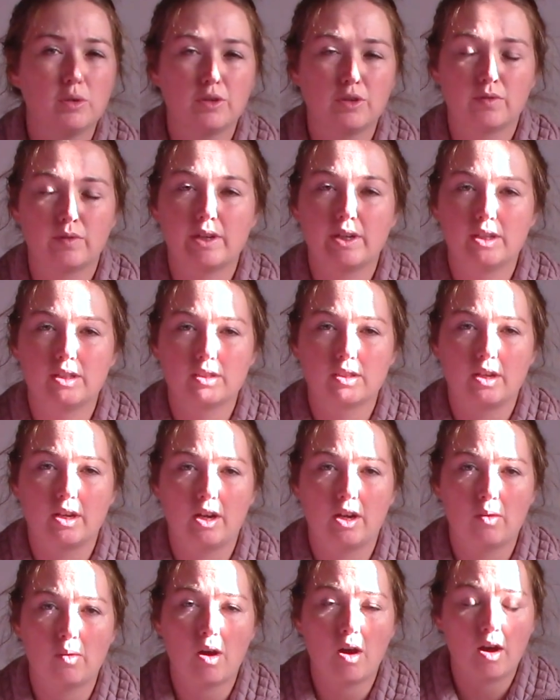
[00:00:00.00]
or 3 years
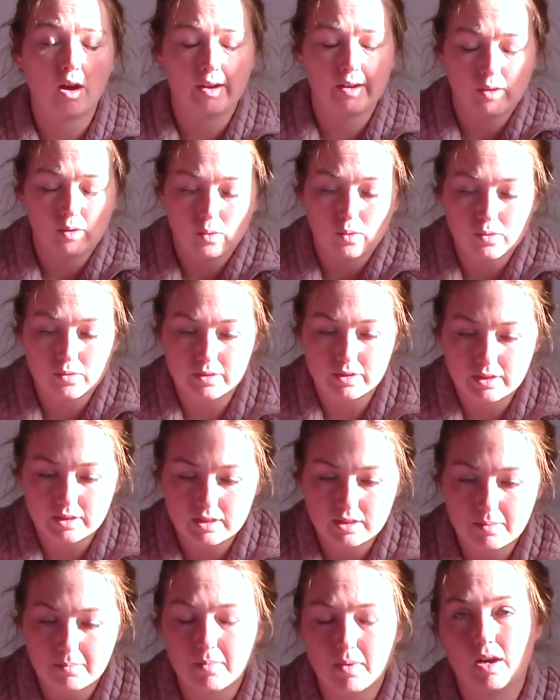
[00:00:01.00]
ago I
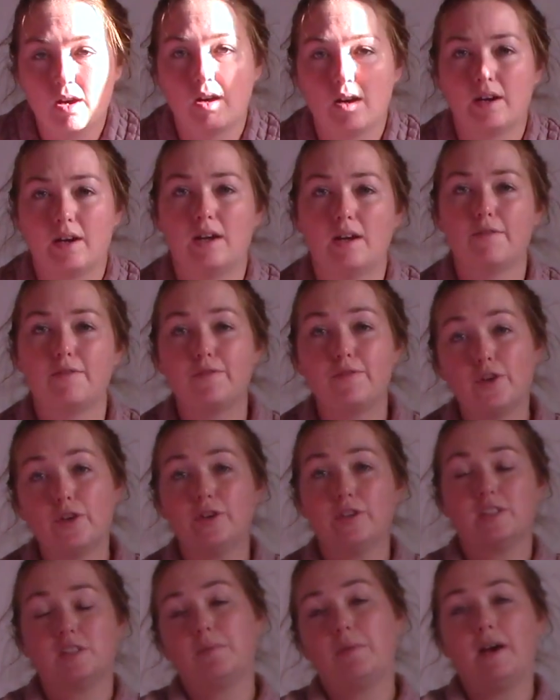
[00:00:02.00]
ordered my
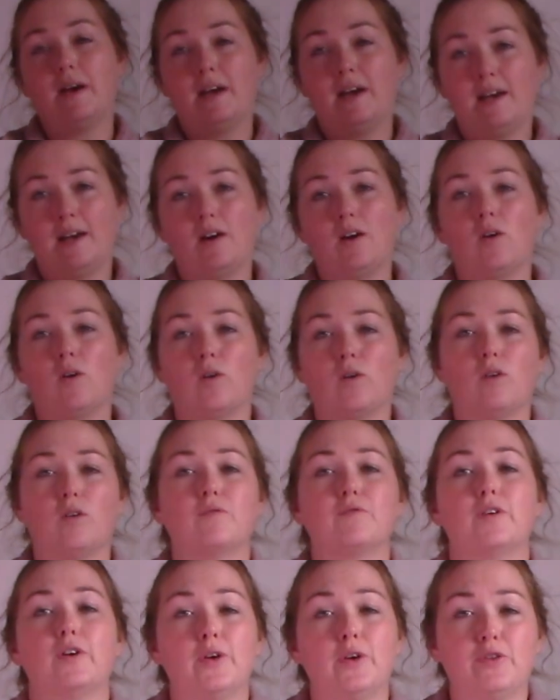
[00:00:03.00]
first pair
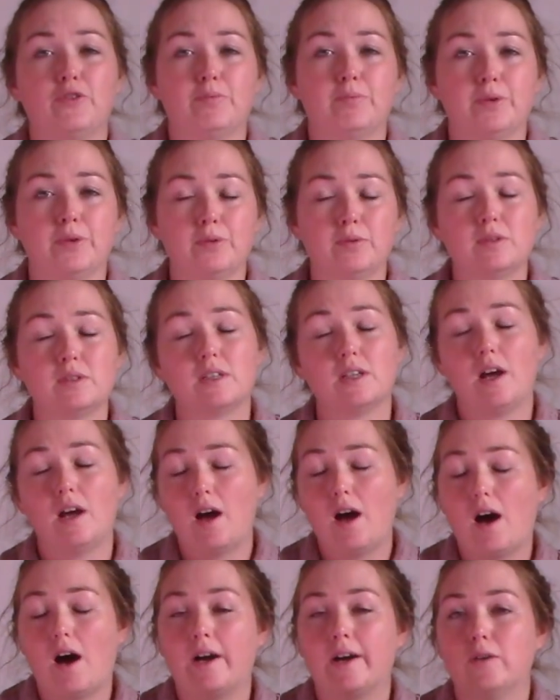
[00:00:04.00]
of hoof boots.
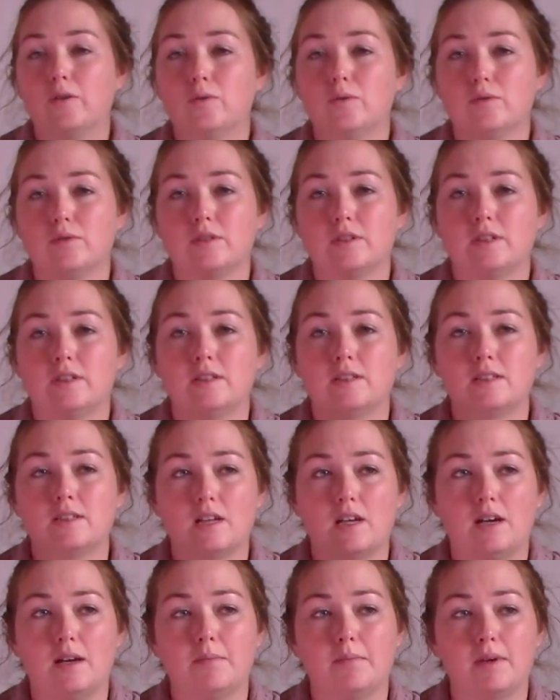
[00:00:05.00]
I ordered
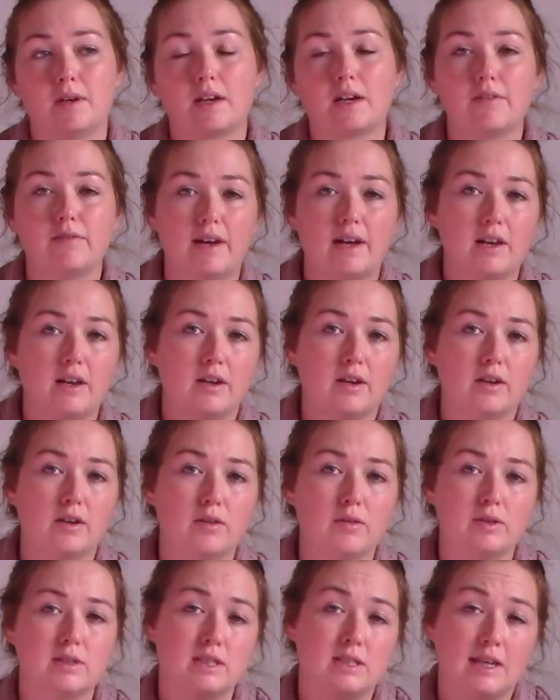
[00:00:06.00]
some
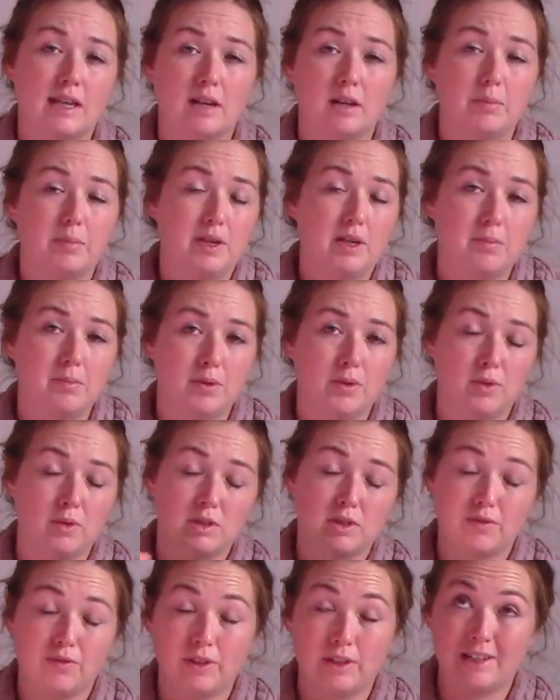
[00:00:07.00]
Cavello CLB
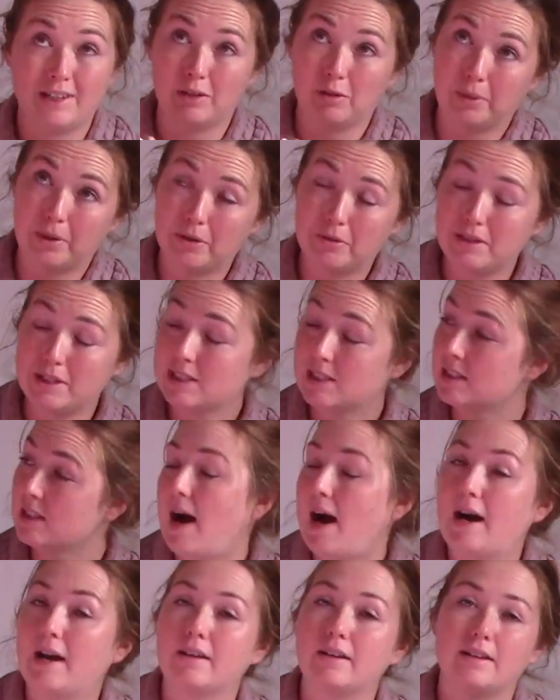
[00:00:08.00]
boots for the little ponies
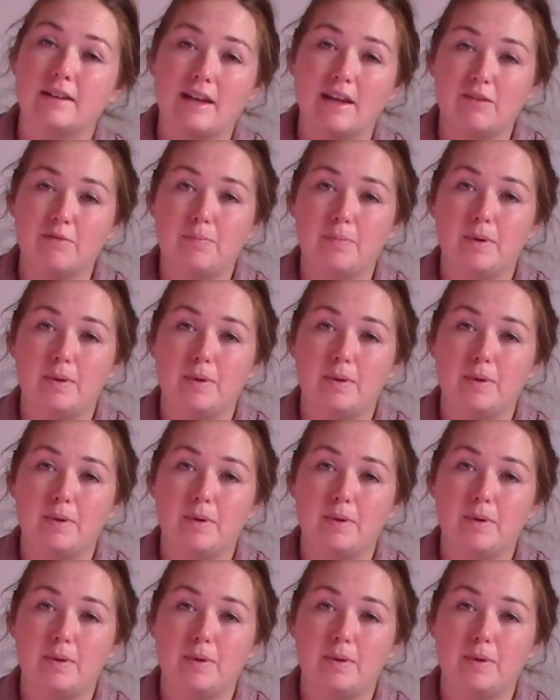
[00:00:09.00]
and they've